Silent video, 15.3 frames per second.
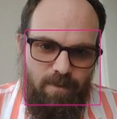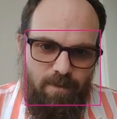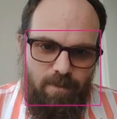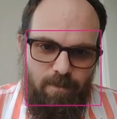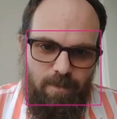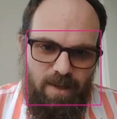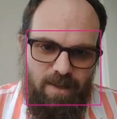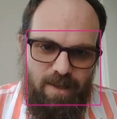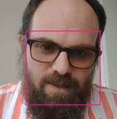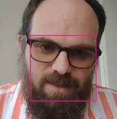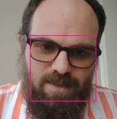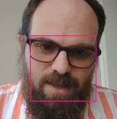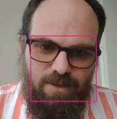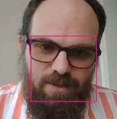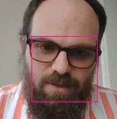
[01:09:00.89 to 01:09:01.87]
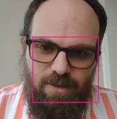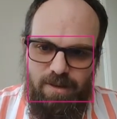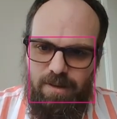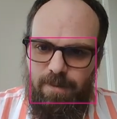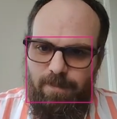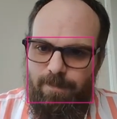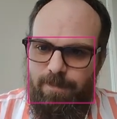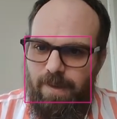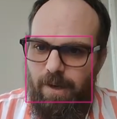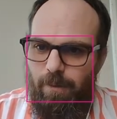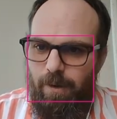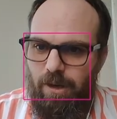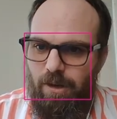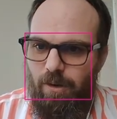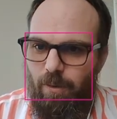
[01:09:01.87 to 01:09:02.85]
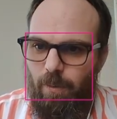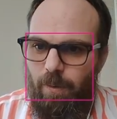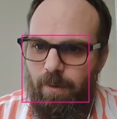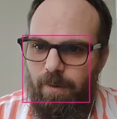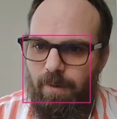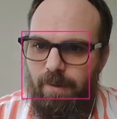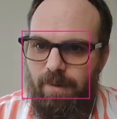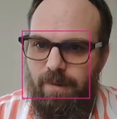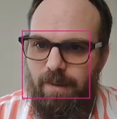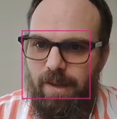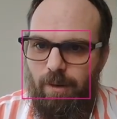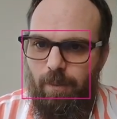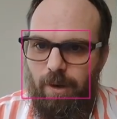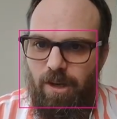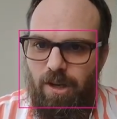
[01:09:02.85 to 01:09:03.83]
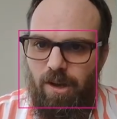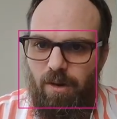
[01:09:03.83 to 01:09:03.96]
I'll make that centered. There we go. There we go. And